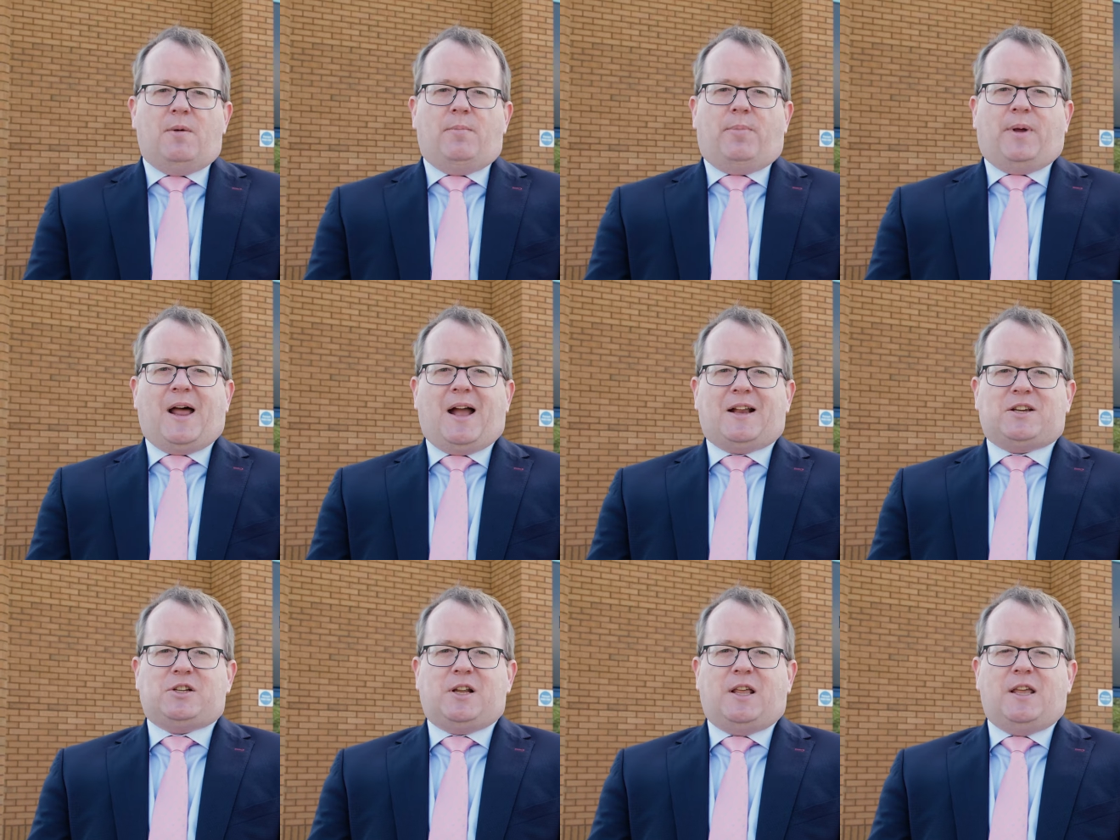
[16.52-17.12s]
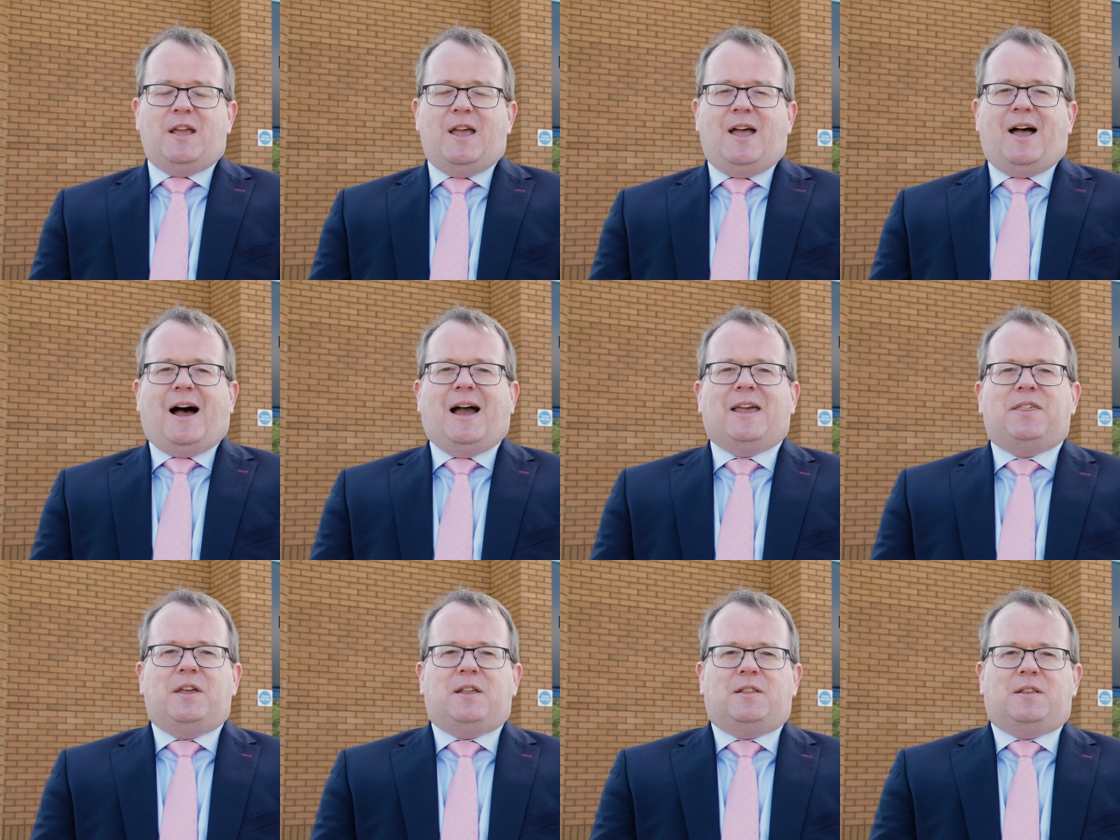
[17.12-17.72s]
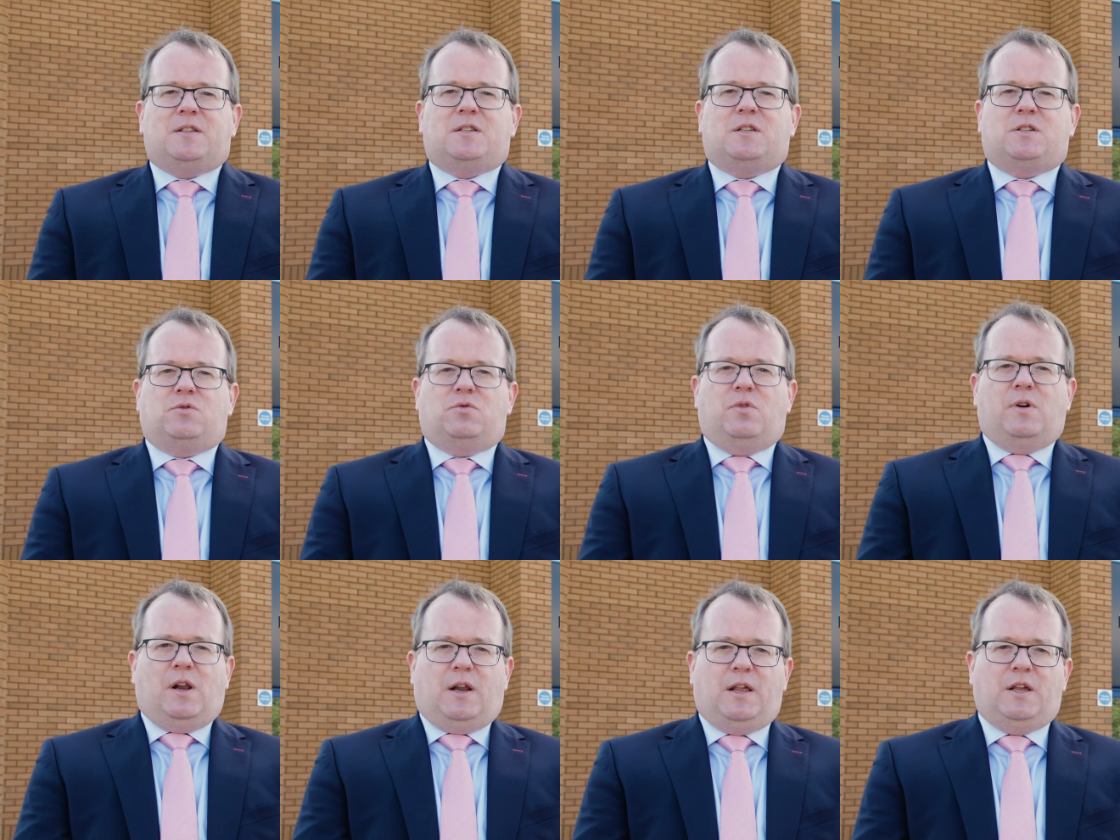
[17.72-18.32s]
but actually I think this is
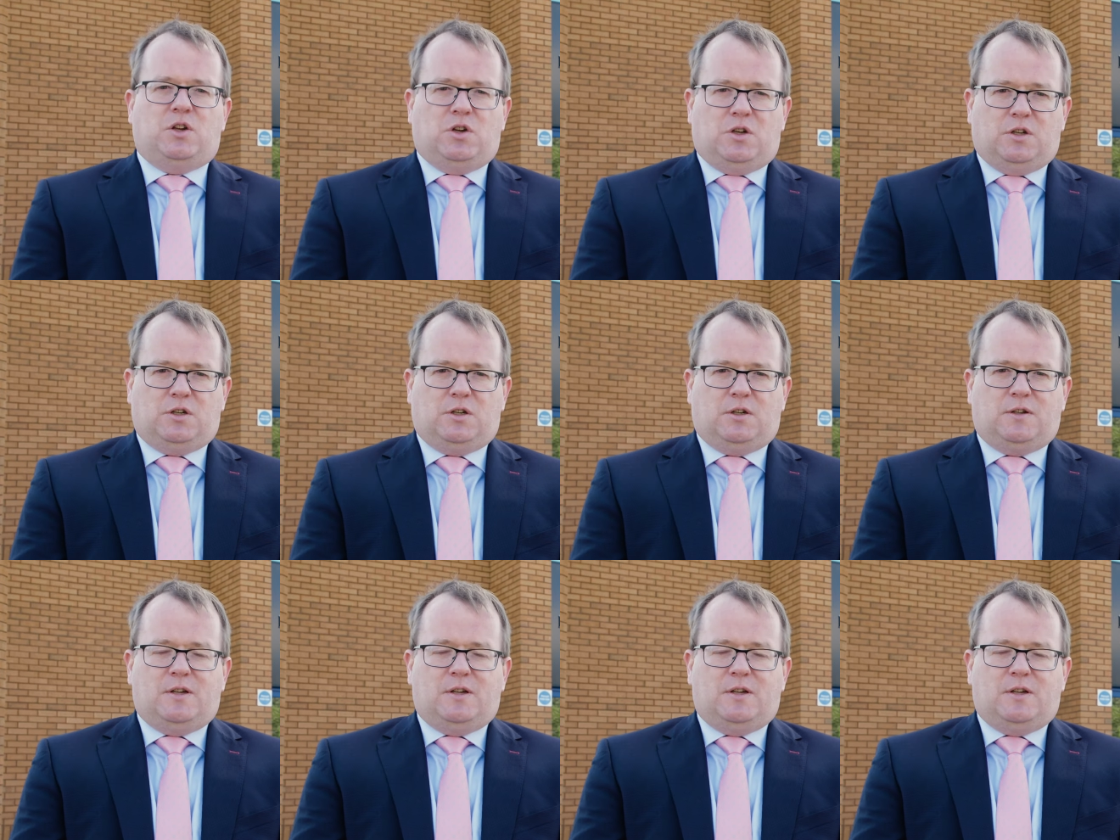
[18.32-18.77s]
really good.